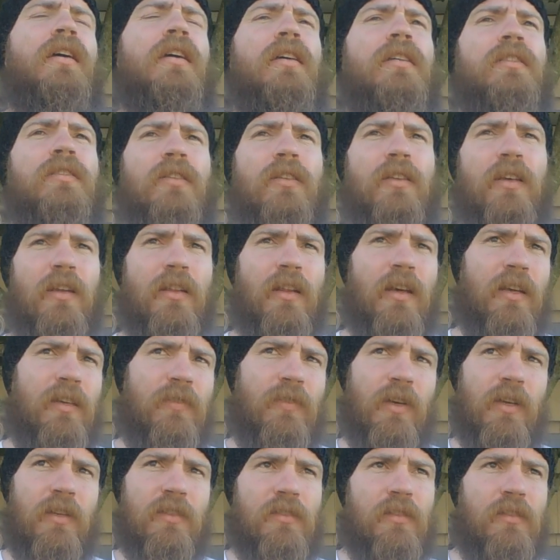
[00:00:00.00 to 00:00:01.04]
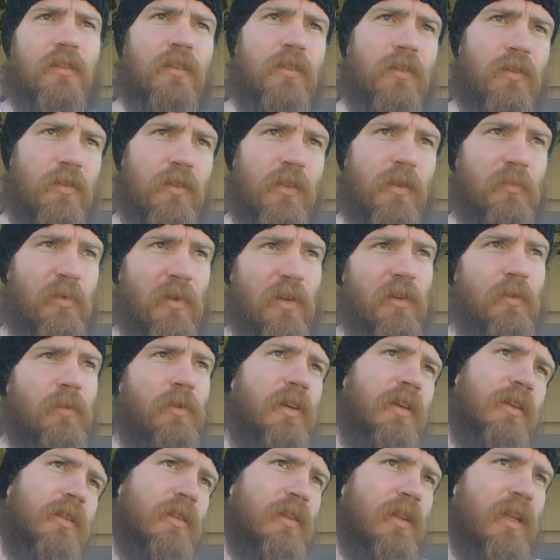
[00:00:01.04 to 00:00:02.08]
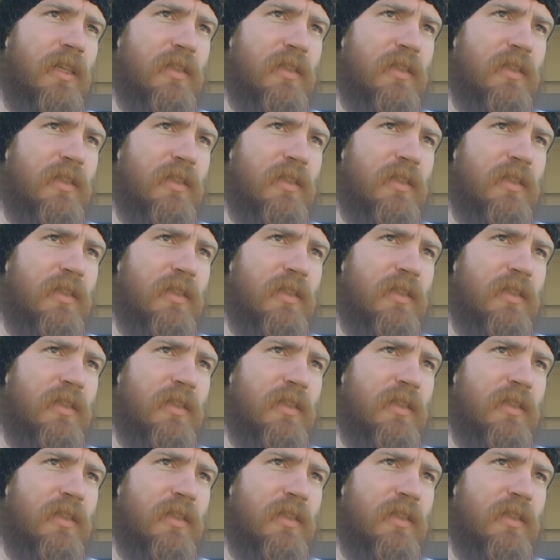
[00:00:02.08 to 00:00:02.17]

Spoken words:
And so they like very slowly bring you in